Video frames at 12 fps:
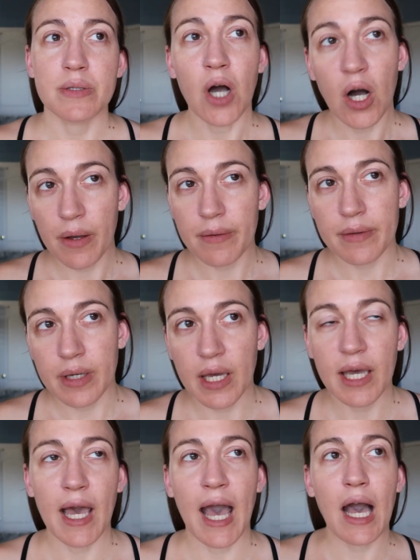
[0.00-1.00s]
uh,
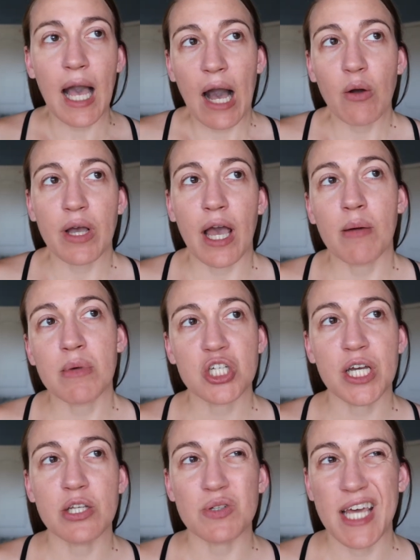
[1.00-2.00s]
how, how much
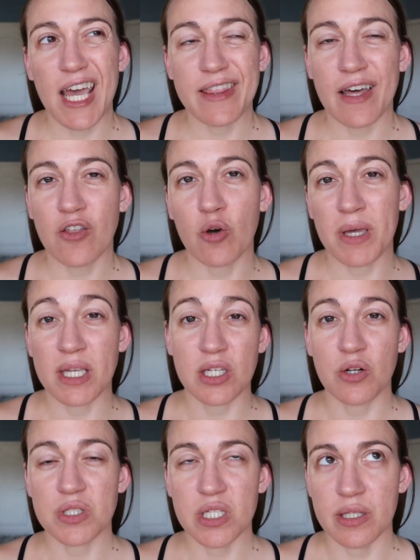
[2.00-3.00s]
can you take that though because
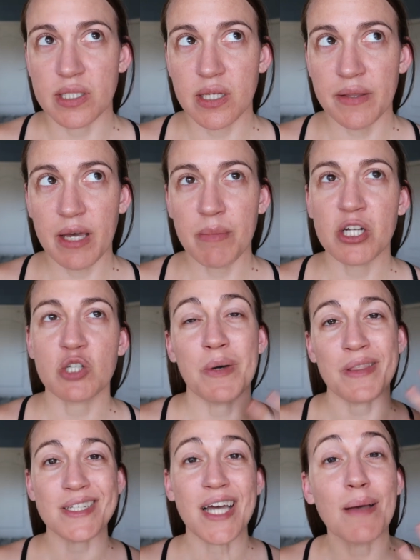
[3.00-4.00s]
I don't see the sun that much
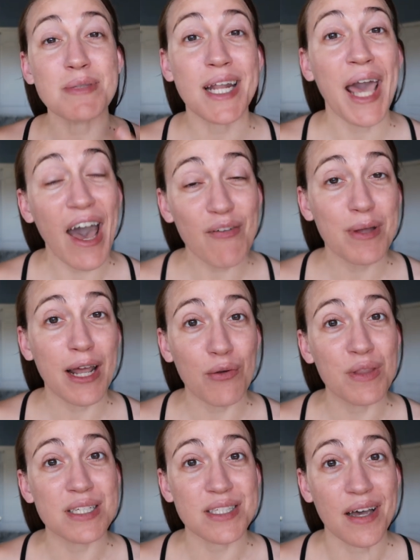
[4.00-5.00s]
but the times that I have been out
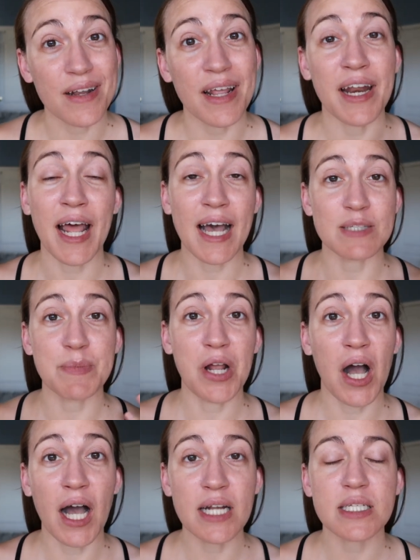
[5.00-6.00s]
in the sun and it has been
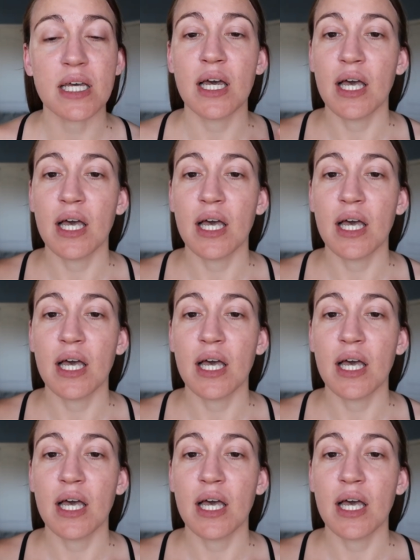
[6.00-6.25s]
hot